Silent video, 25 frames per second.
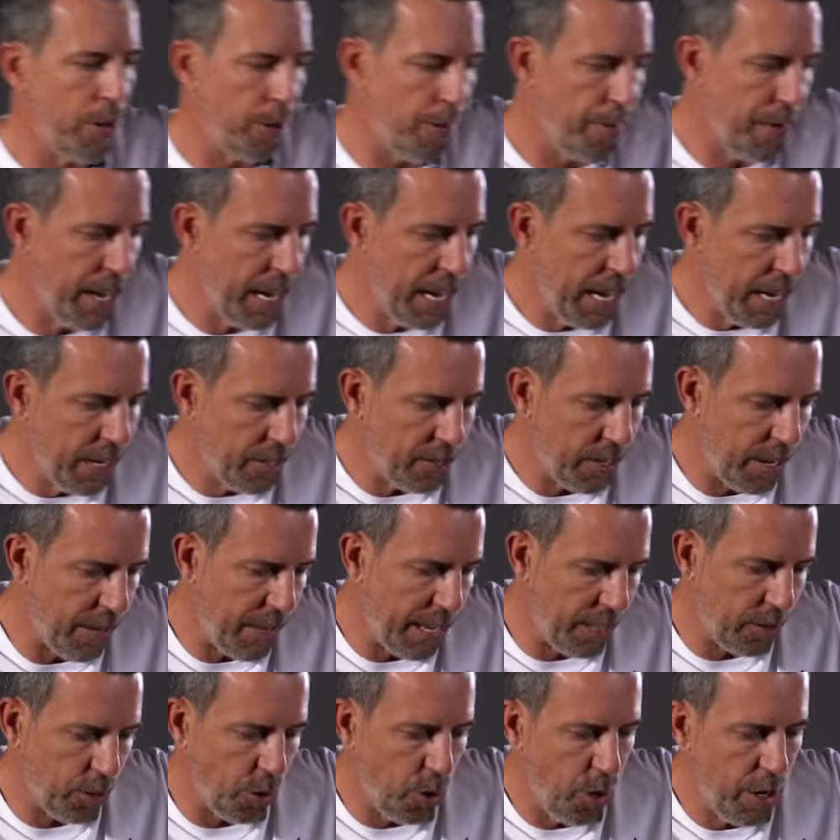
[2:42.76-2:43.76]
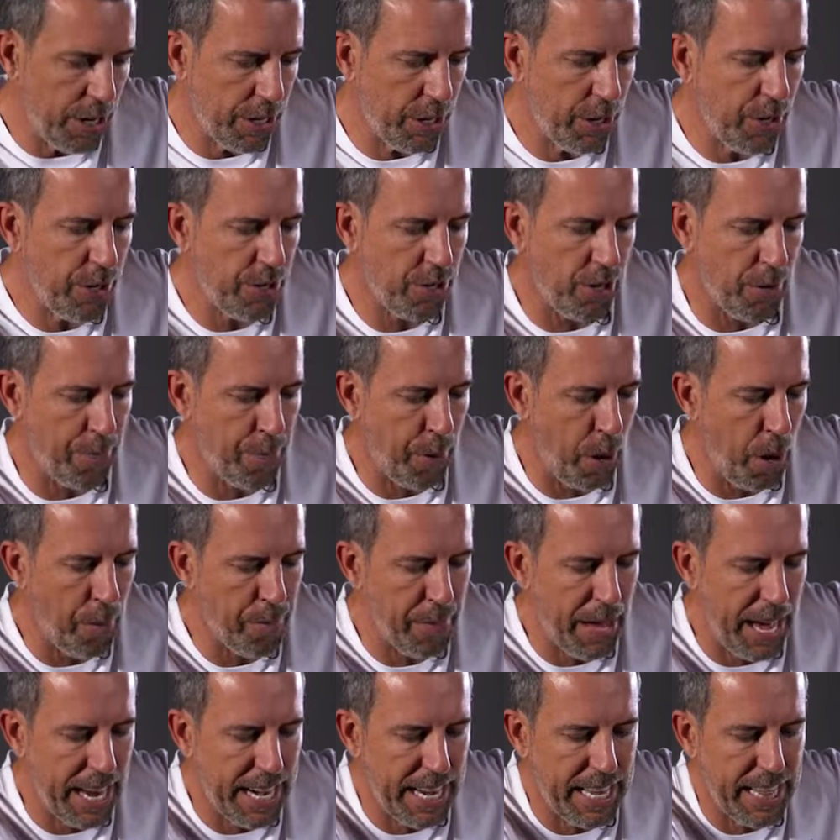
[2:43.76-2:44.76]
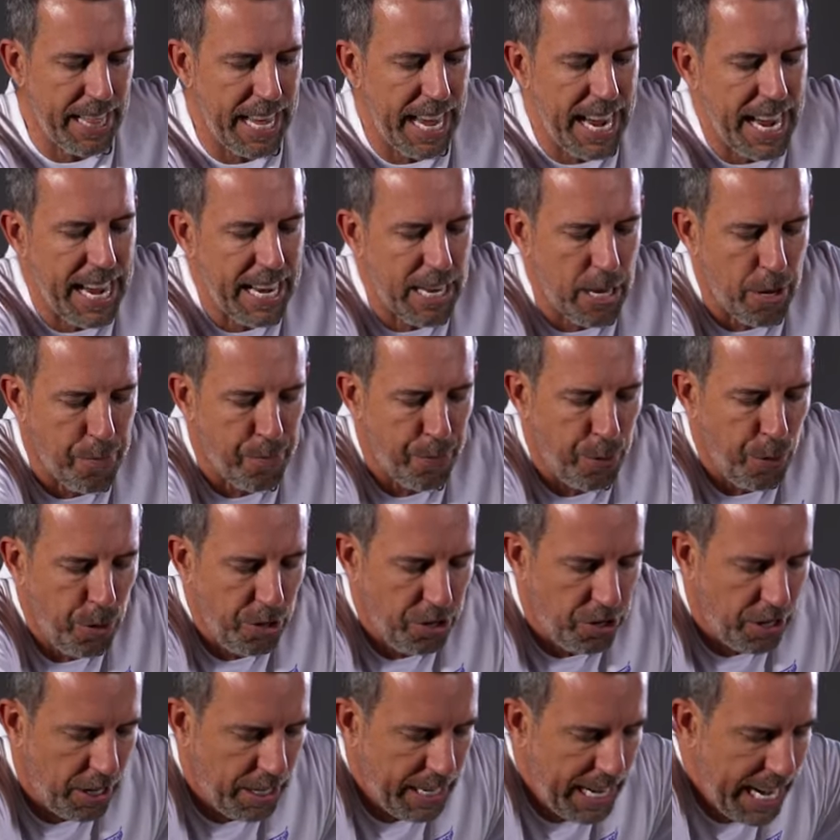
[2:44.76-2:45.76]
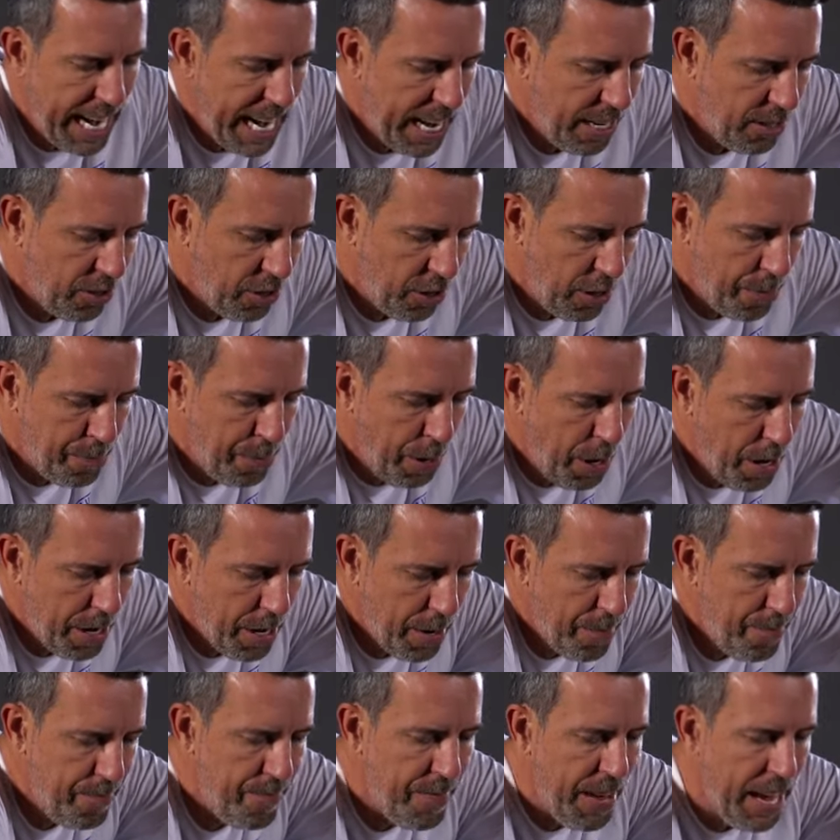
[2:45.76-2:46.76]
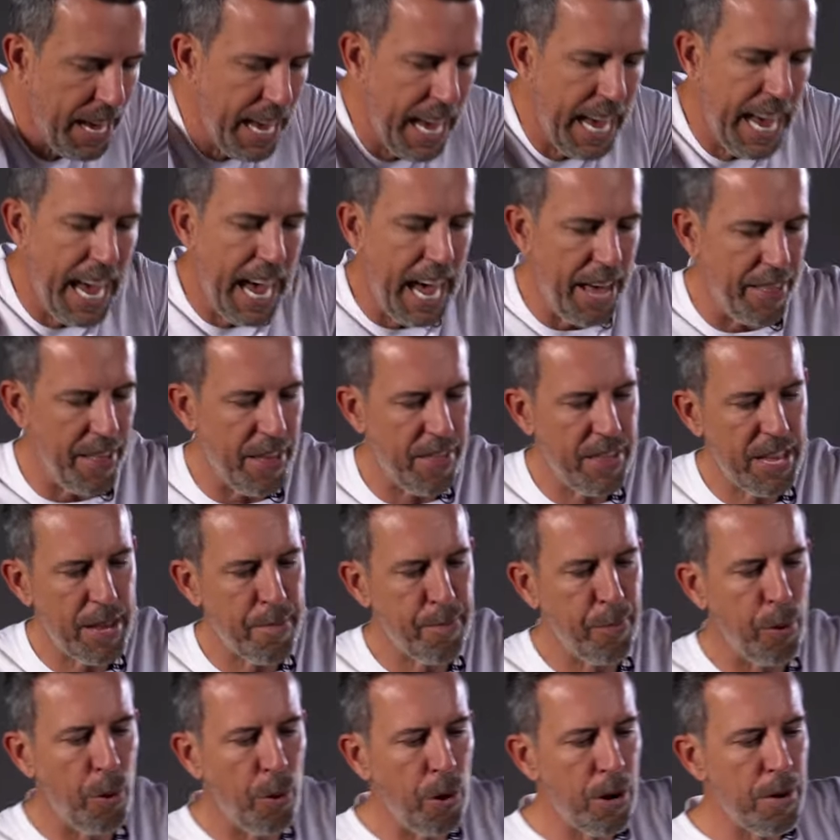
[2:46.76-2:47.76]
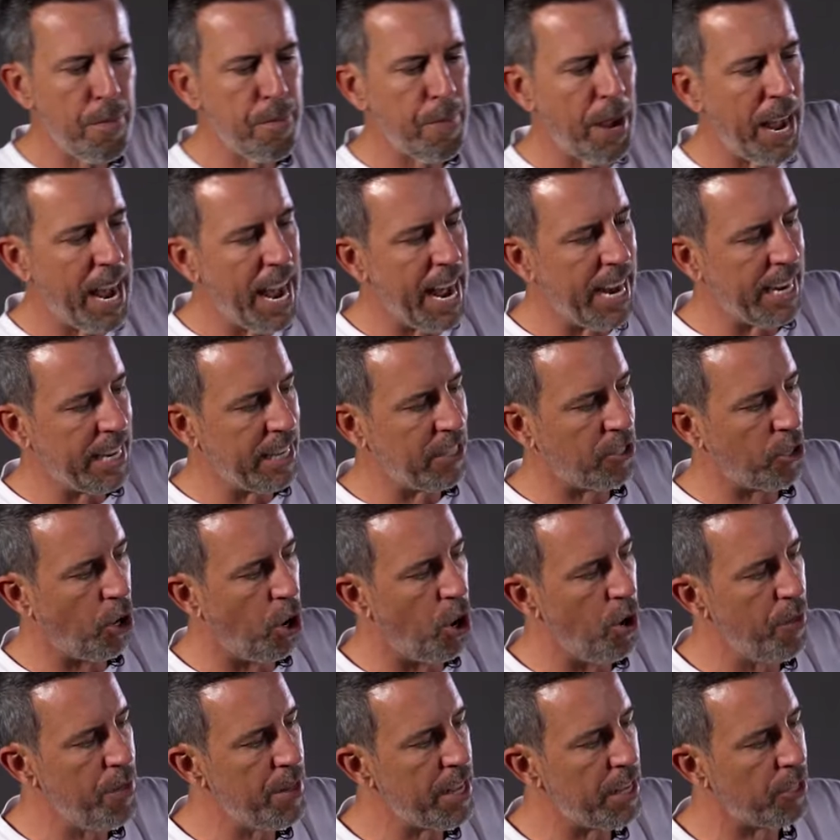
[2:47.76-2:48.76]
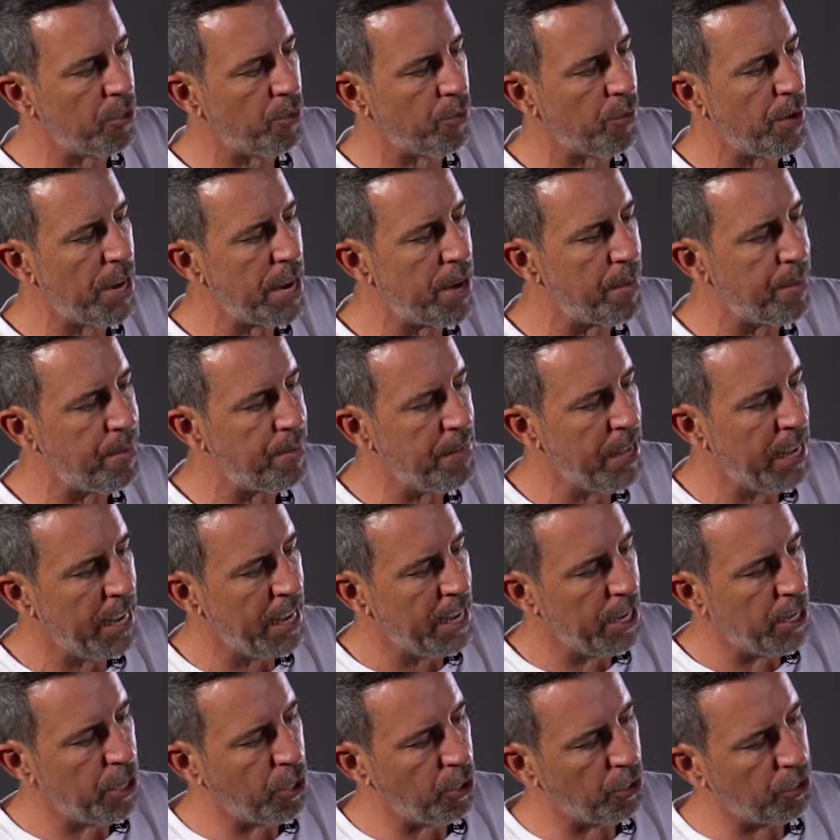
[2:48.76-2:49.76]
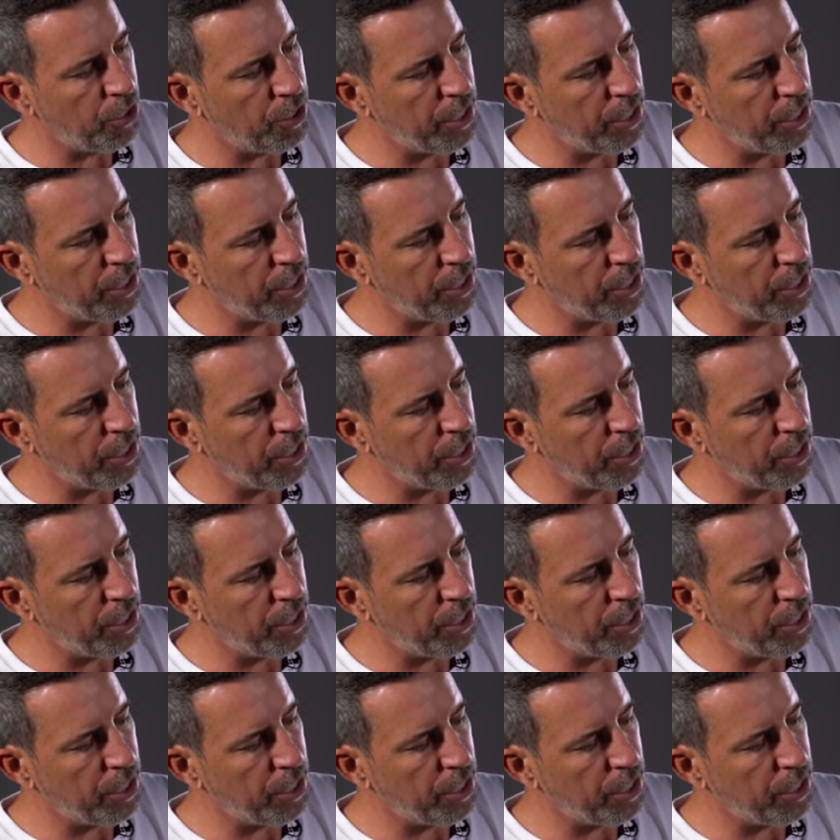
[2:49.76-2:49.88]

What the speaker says: you. So that's all you do is you pop that in there and you push it down to the bottom. And then the important part is on this rim, you'll